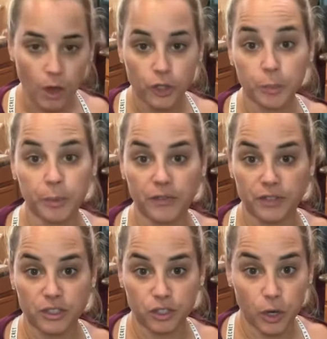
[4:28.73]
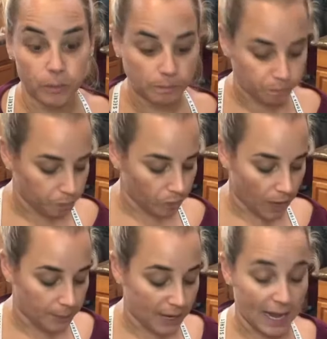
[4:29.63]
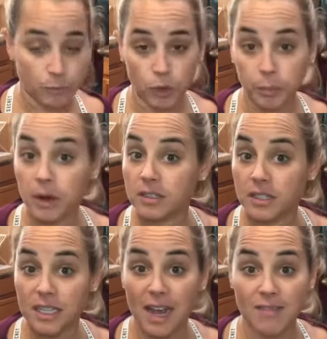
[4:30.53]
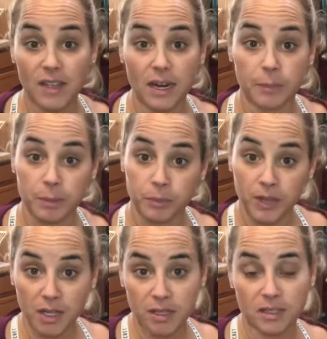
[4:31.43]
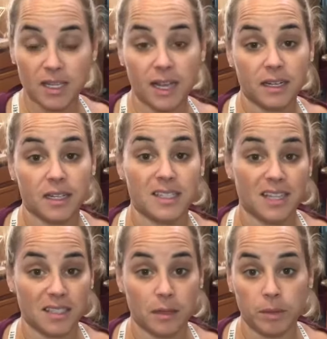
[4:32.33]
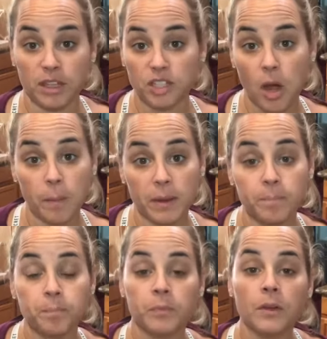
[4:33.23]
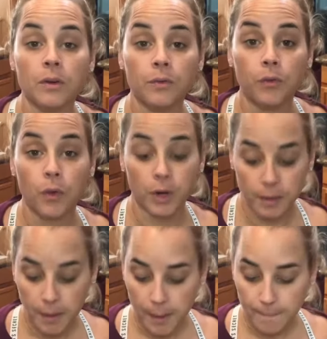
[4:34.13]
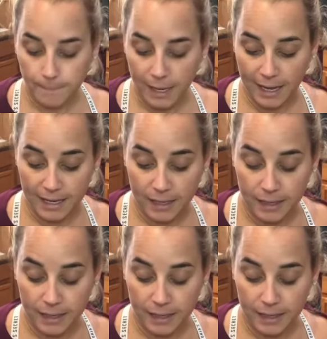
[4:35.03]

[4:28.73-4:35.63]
your preference. So I'm going to add more parsley, and then I'm going to put that to the side because that's going to be the topping for my